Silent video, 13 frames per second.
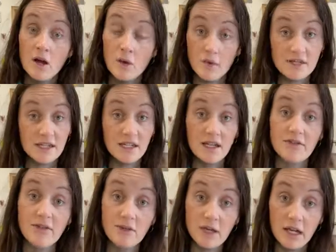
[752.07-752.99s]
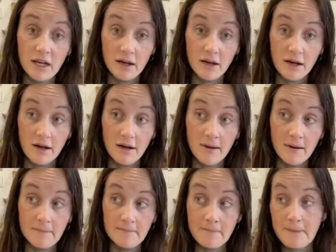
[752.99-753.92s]
or seeing if you
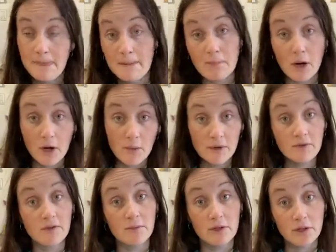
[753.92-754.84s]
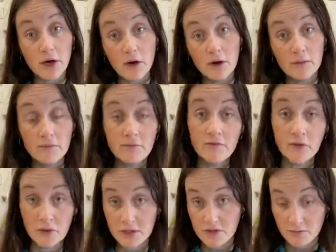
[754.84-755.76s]
can borrow one from your home
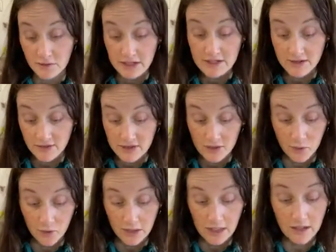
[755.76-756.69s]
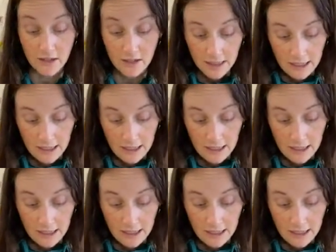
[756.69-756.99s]
for the rest of the school year.